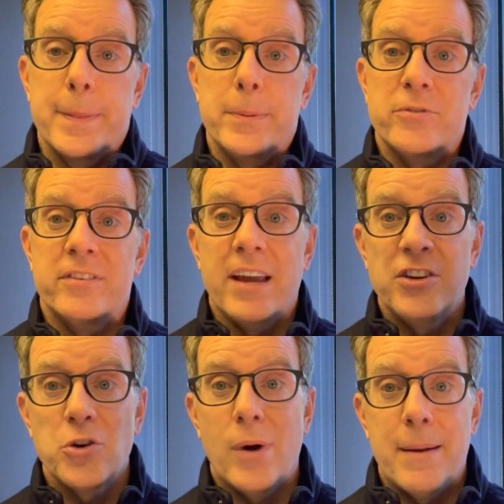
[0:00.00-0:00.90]
There's
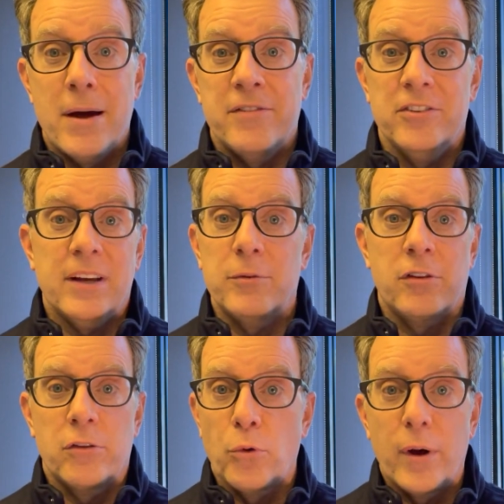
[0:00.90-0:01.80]
this HOA amount. It feels like I'm
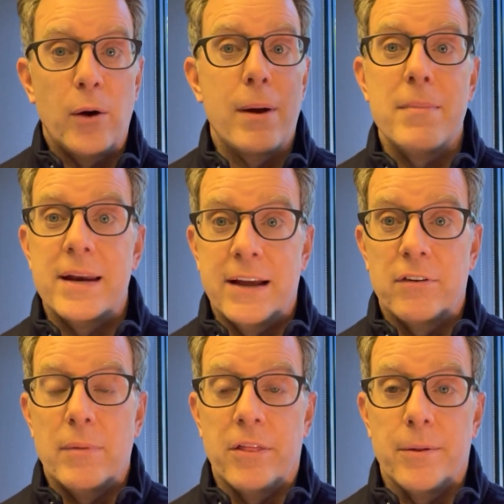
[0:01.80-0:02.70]
just throwing away money
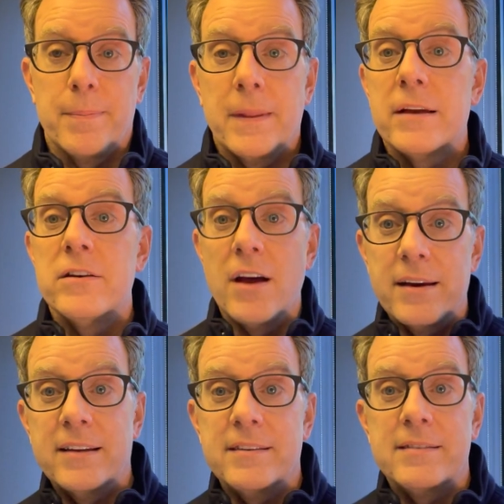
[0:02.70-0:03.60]
every month. Not
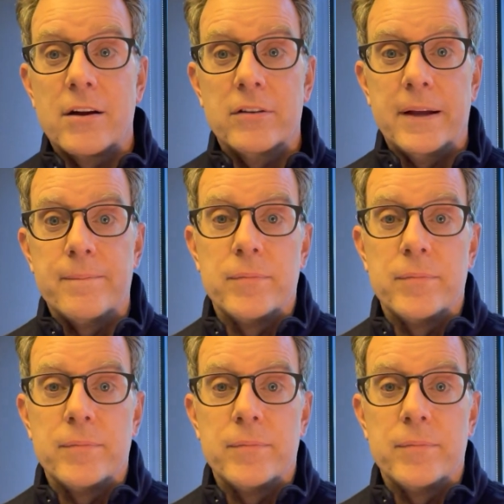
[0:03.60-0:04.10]
necessarily.